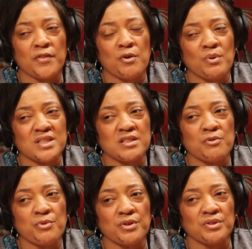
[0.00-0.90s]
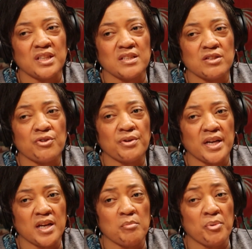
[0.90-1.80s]
there wasn't a real need to
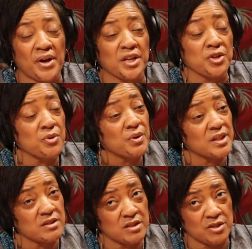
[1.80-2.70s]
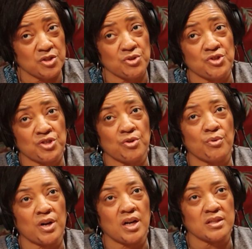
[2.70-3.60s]
create a brand new institution
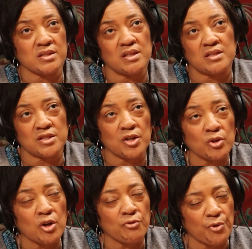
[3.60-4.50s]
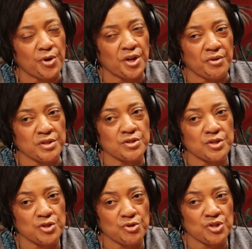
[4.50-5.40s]
or a solo four-year
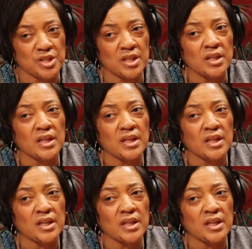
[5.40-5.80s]
institution,